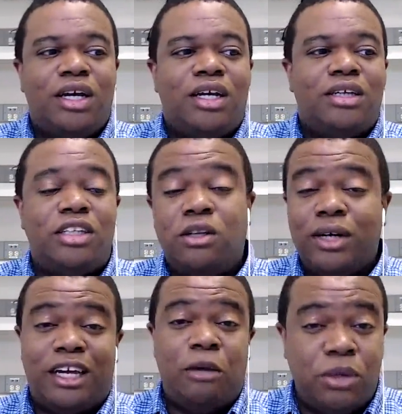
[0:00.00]
Then you're going to
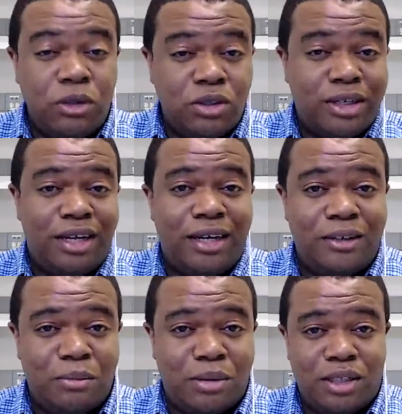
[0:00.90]
keep using that
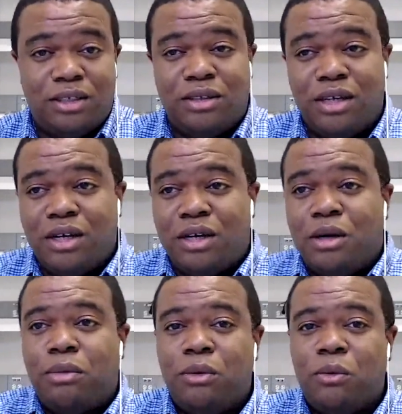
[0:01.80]
landing page.
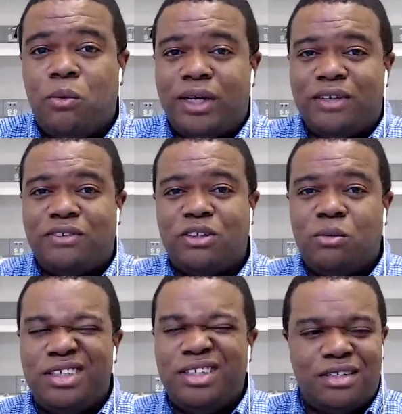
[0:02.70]
But what if someone
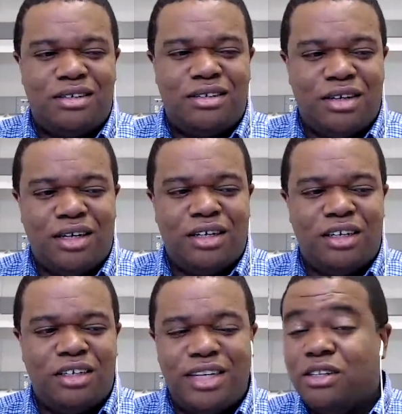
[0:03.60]

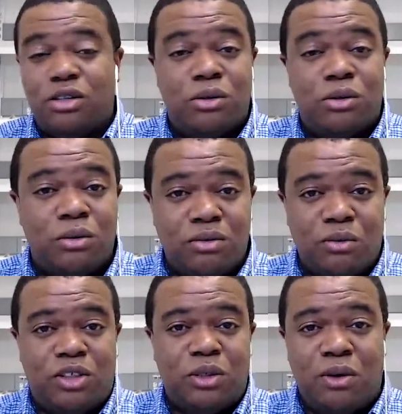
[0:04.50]
doesn't do
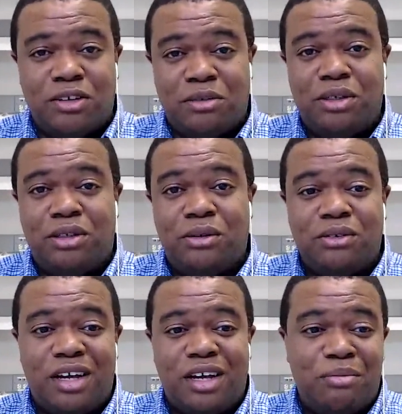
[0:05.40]
what you want them to do,
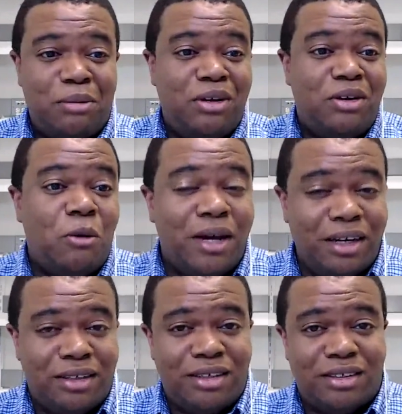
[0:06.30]
and maybe nobody
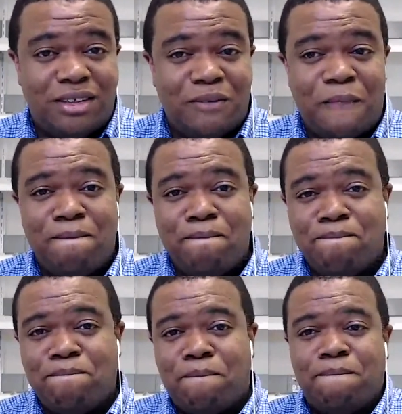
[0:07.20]
does it?
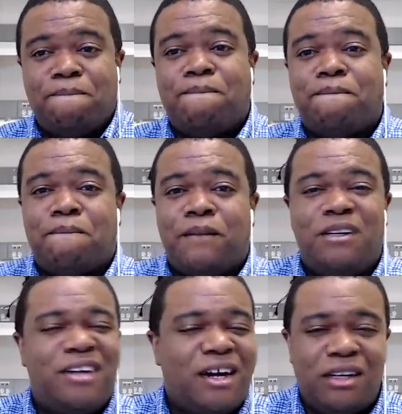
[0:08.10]
You're
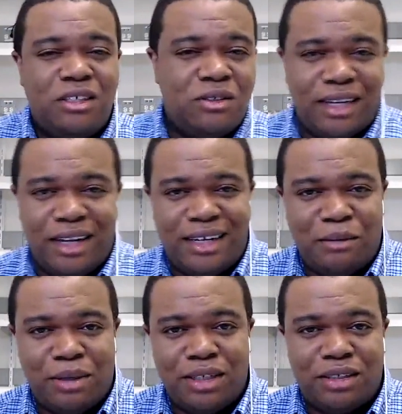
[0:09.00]
not going to use that landing
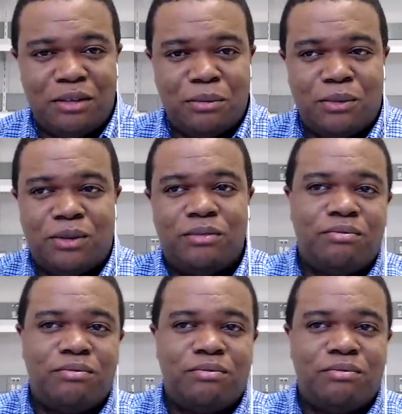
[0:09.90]
page anymore.